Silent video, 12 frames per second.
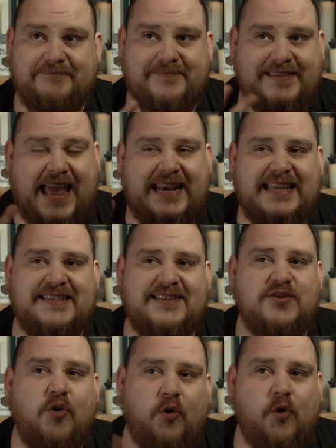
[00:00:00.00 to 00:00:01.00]
that
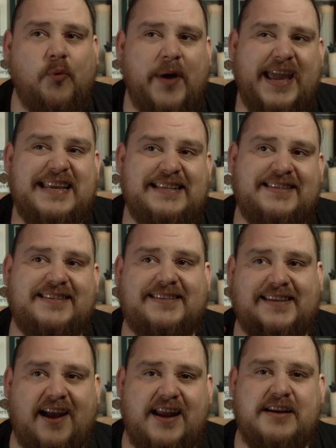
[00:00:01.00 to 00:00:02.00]
isn't always
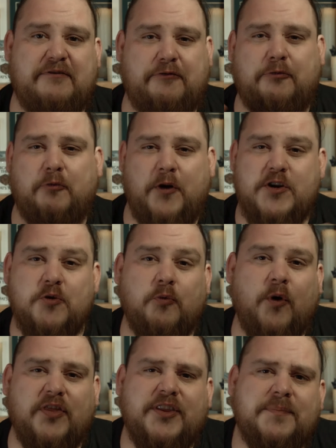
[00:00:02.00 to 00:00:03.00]
kind of what you
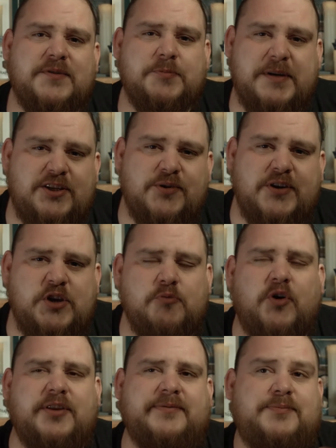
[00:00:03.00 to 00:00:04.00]
want them to be doing. You
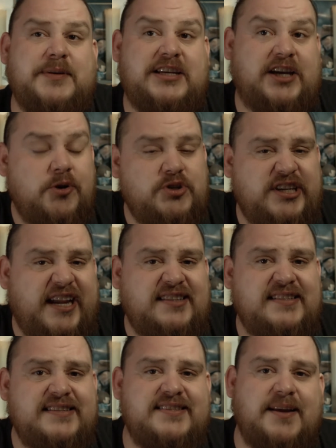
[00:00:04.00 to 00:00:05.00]
want them to be
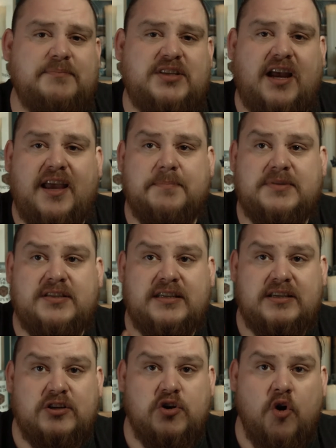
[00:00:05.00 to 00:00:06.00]
negotiating sometimes,
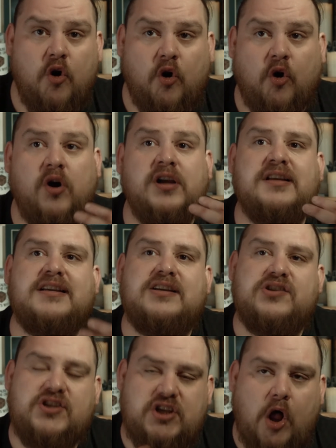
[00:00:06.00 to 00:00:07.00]
or
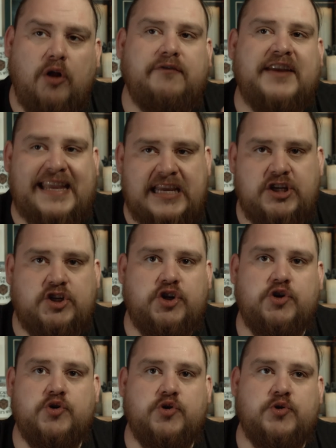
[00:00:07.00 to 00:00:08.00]
solving
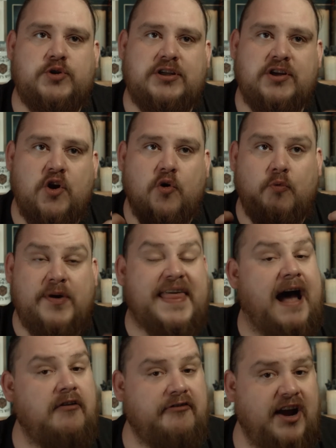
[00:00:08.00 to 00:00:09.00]
issues
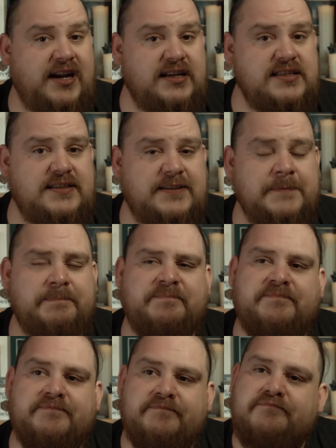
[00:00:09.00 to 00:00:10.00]
without violence.
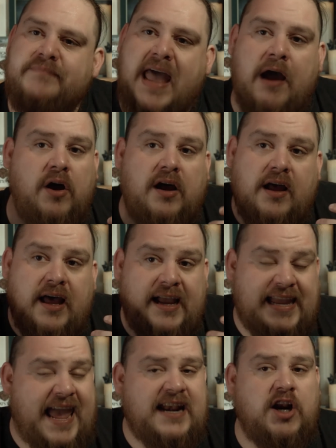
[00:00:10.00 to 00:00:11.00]
Now,
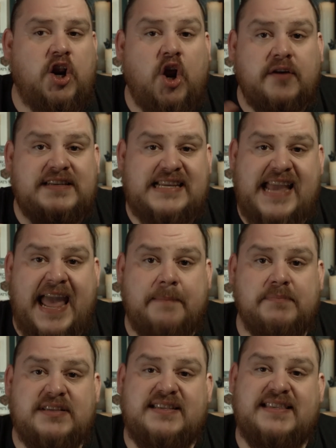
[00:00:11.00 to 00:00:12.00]
again, a lot of DMs,